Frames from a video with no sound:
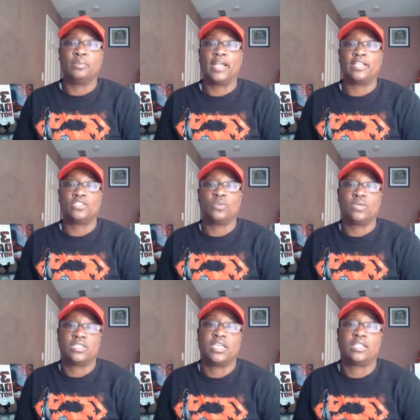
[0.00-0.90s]
But I just
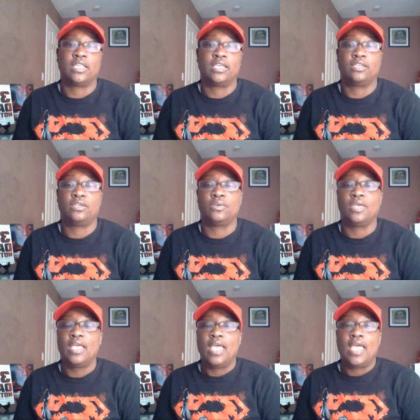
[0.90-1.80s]
want to say thank you
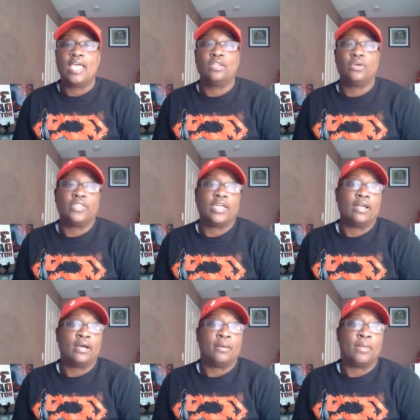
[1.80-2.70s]
and know that
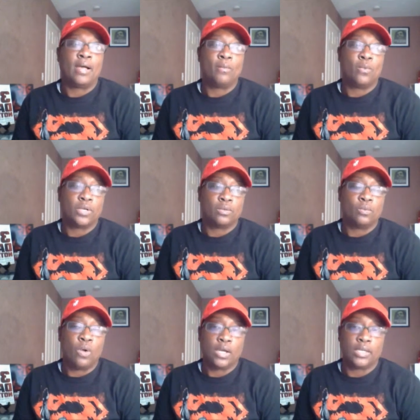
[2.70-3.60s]
um, I'm work
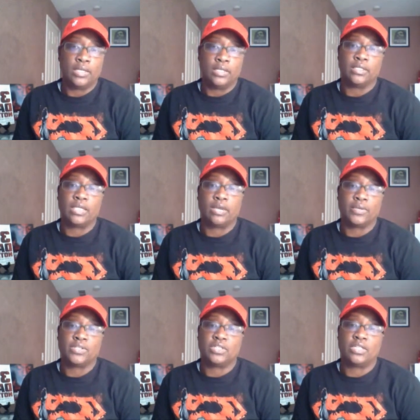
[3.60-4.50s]
walking in the
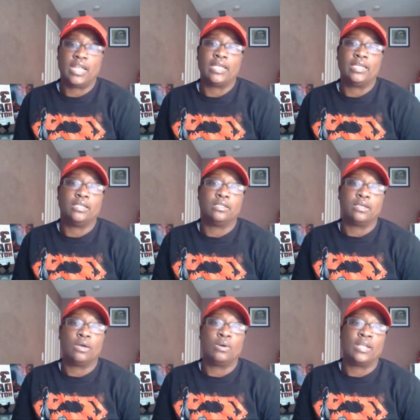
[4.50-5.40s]
direction that I need to
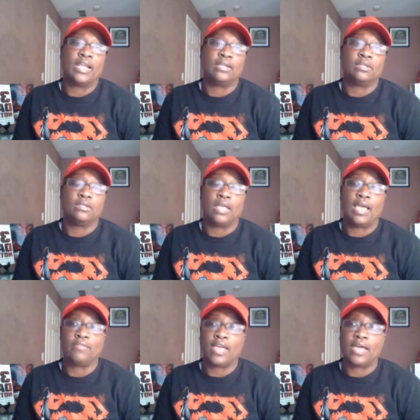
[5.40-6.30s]
go, and I
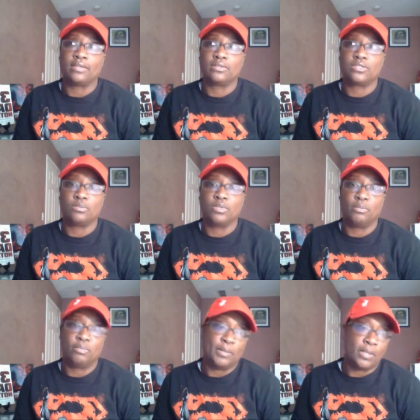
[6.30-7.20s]
I've got some
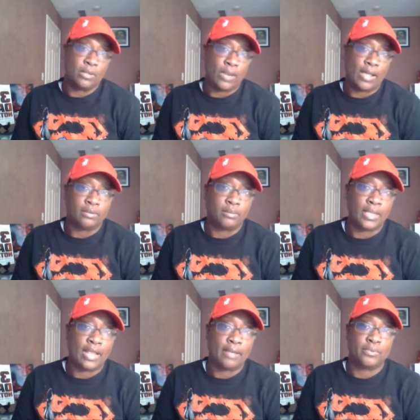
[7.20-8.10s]
good people around
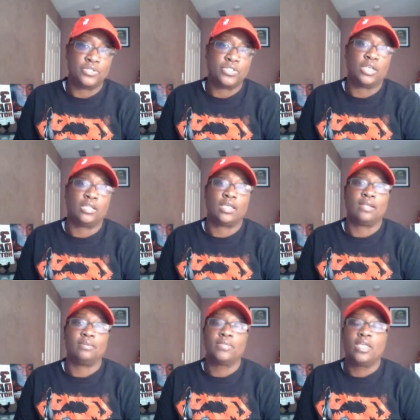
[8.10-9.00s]
me, and I appreciate
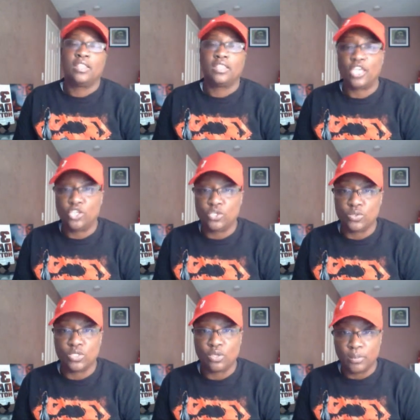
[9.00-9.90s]
that. Thank you
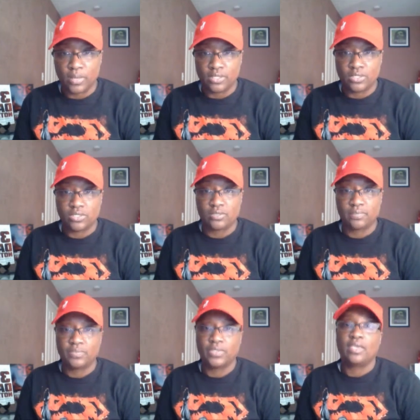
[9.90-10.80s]
so much.
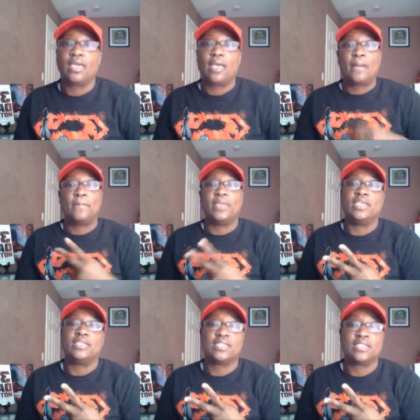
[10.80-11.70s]

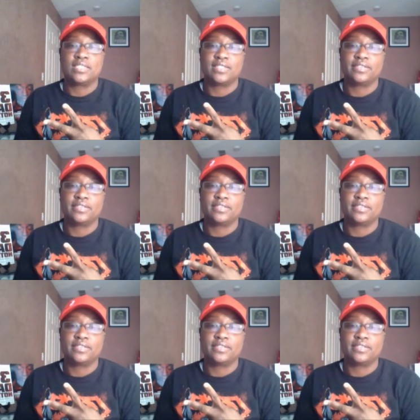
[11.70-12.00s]
Peace.